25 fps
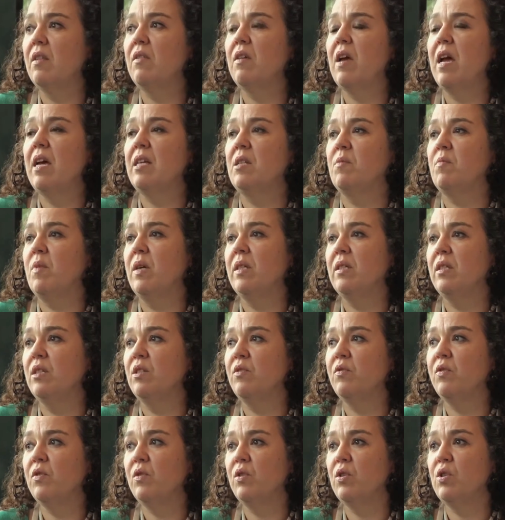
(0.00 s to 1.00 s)
other aspect
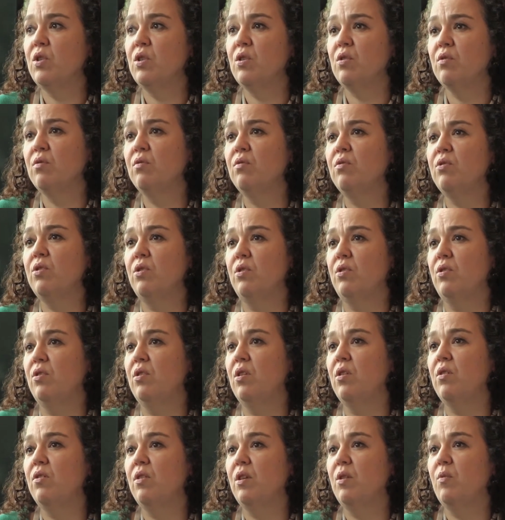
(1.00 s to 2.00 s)
is for the schools to
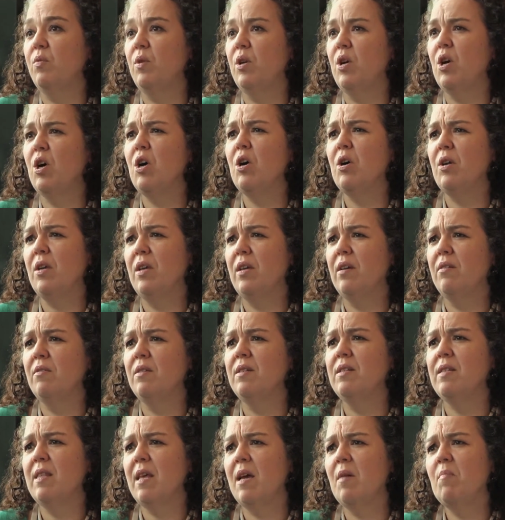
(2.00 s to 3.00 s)
know that we are here
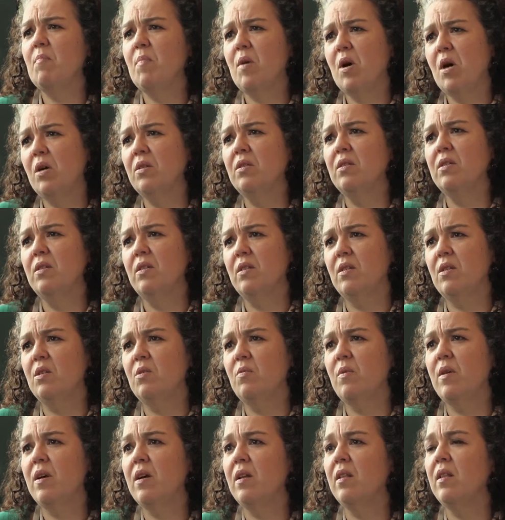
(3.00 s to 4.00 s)
as their partners
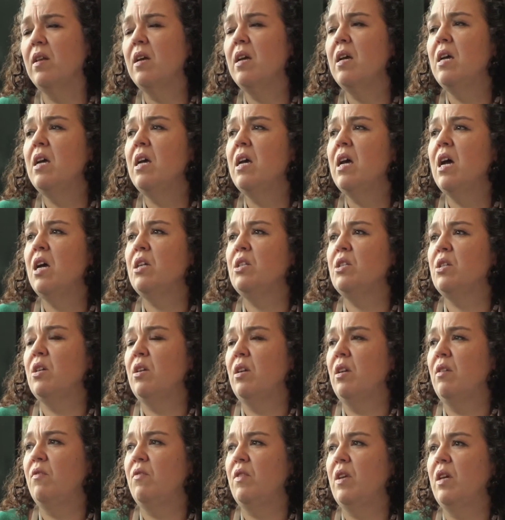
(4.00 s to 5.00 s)
as well and
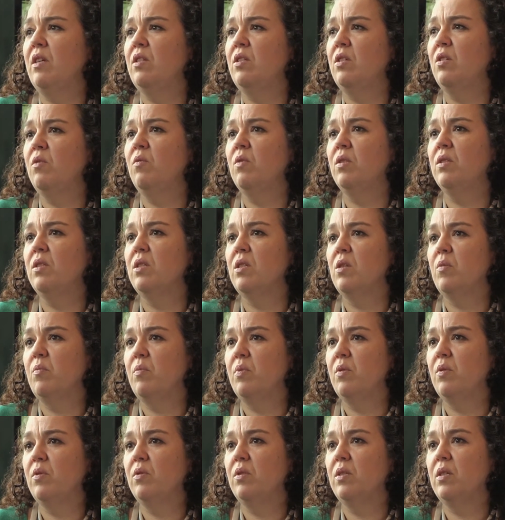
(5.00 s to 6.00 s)
so if they do want
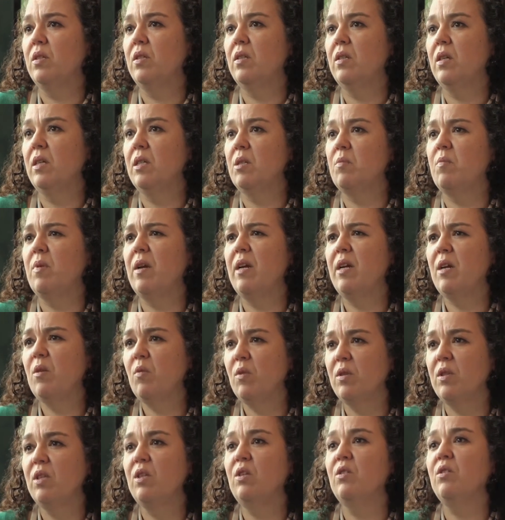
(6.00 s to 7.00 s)
support in explaining
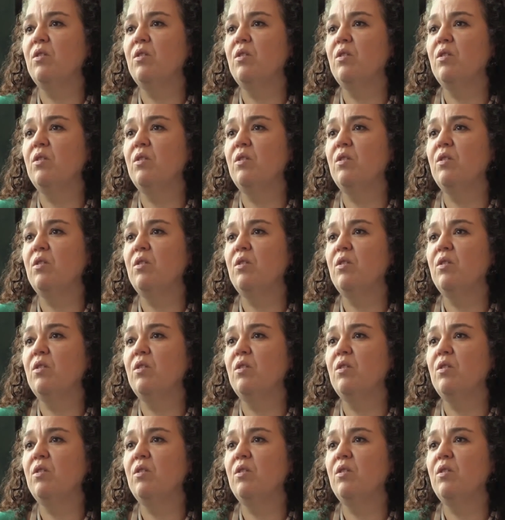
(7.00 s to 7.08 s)
what the